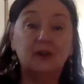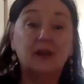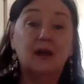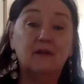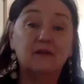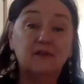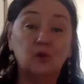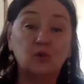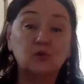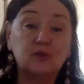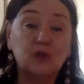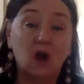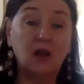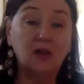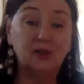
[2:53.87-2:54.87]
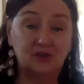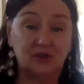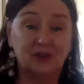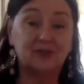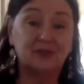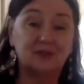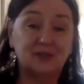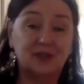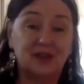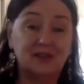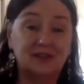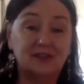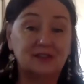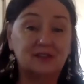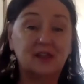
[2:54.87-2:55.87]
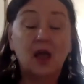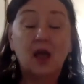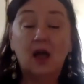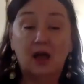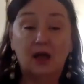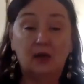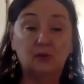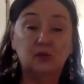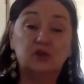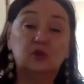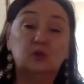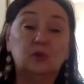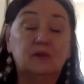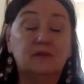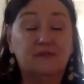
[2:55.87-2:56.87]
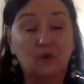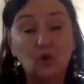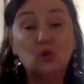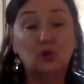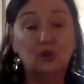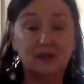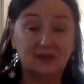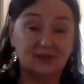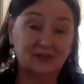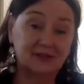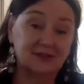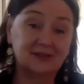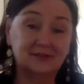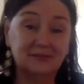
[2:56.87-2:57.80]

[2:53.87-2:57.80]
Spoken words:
of those college exercises I would do with vocalists.